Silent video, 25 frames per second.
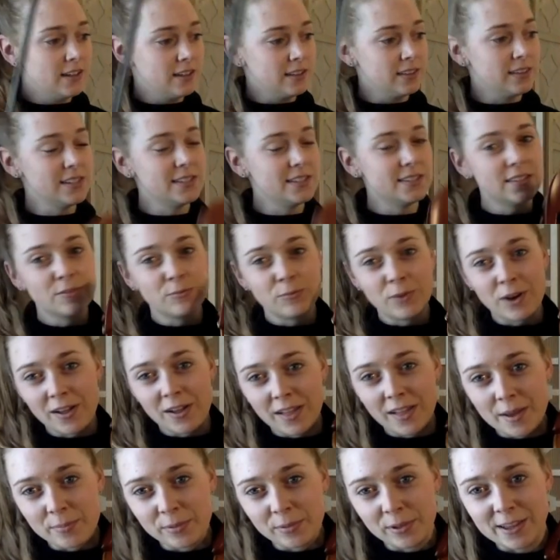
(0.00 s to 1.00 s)
Listen while
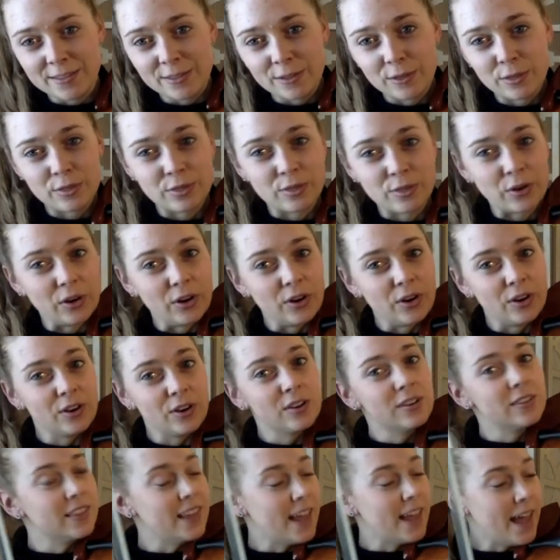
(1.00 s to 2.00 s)
I play the
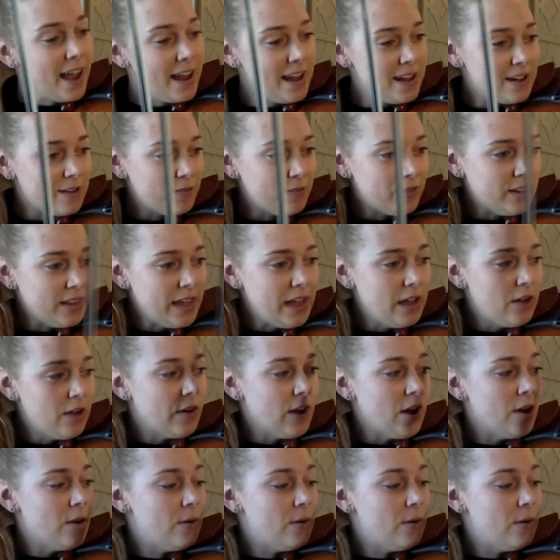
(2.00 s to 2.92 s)
third line of Allegro.